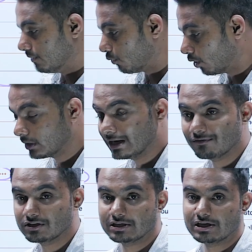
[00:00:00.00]
What
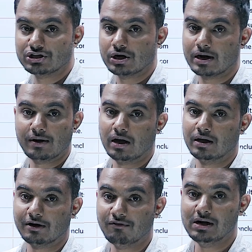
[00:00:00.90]
investigation
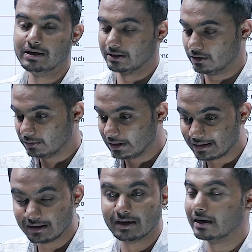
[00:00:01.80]
revealed it, the
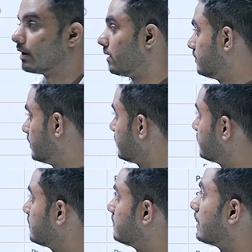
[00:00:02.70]
other data, that is this